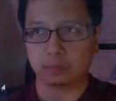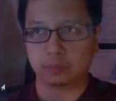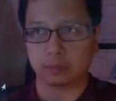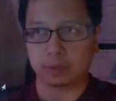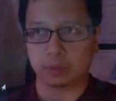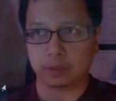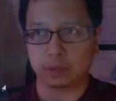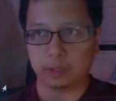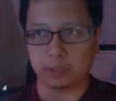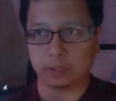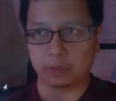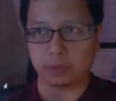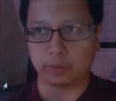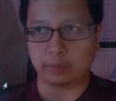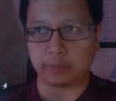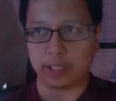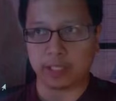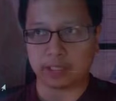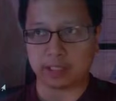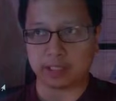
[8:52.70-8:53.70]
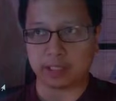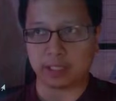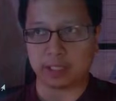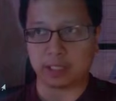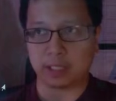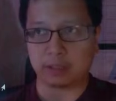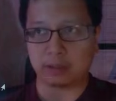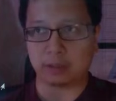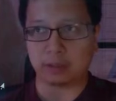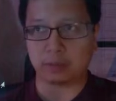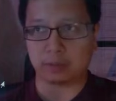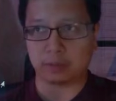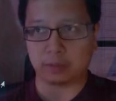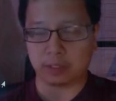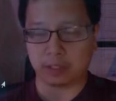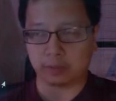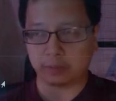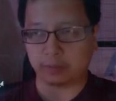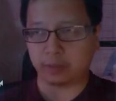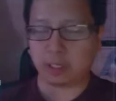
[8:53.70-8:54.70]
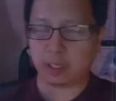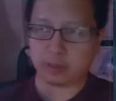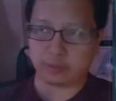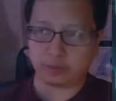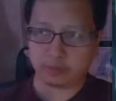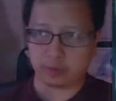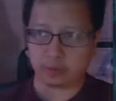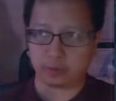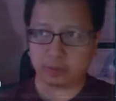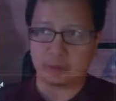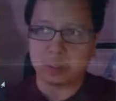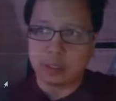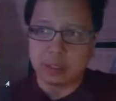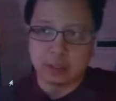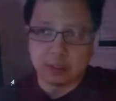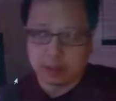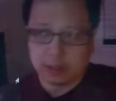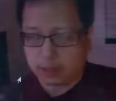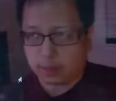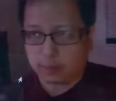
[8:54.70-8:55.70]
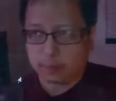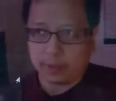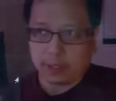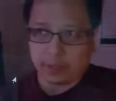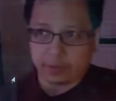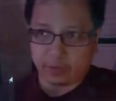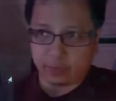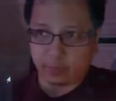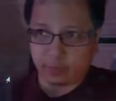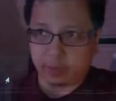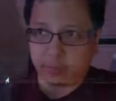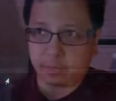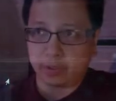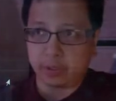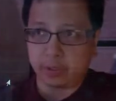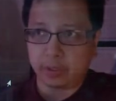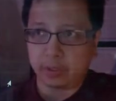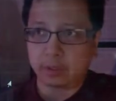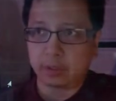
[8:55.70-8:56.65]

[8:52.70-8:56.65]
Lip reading: You want to max that out, or however amount you want to put in.